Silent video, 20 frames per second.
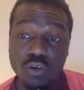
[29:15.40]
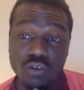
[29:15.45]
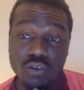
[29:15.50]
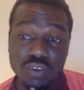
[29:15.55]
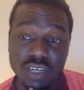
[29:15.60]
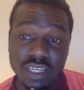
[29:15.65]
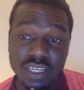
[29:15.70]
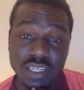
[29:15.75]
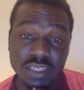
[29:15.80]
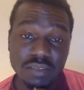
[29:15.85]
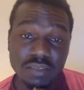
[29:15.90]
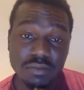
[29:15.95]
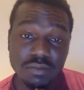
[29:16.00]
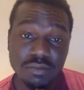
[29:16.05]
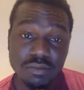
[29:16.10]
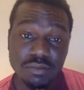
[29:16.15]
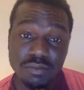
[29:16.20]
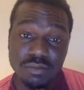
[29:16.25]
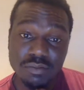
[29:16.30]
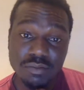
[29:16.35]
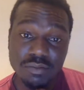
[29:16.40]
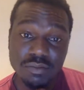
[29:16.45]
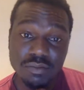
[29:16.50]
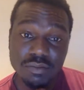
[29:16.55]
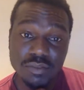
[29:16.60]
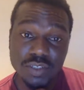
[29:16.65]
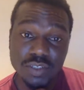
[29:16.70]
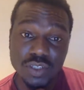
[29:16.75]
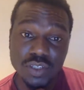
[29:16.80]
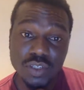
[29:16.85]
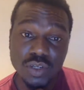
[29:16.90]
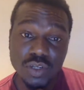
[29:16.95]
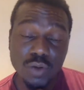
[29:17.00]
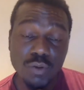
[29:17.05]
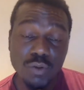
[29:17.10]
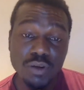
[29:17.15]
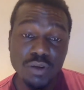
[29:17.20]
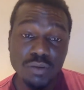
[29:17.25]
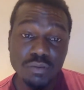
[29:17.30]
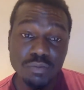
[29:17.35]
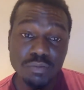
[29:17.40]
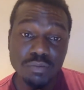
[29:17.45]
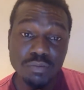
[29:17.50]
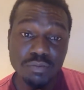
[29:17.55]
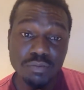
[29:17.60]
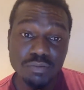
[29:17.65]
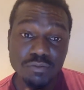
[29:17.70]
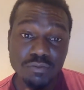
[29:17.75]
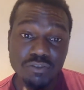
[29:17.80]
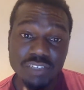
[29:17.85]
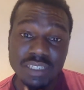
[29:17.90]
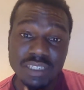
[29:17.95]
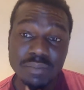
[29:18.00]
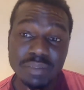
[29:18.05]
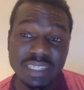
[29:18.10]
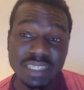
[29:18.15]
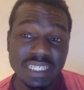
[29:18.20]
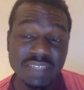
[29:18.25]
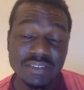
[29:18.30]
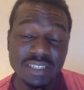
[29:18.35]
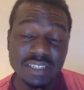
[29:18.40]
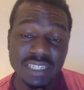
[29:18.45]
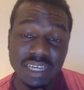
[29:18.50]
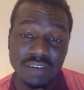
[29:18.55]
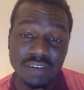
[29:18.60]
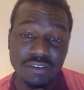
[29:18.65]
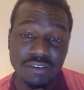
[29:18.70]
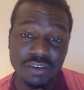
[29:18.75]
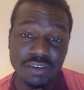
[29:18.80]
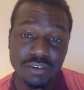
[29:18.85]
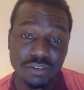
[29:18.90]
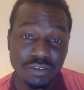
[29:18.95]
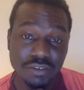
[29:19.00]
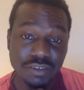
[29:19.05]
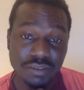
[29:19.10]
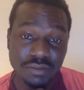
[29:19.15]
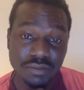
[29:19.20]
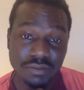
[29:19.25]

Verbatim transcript: really, no one really believes in the African Union?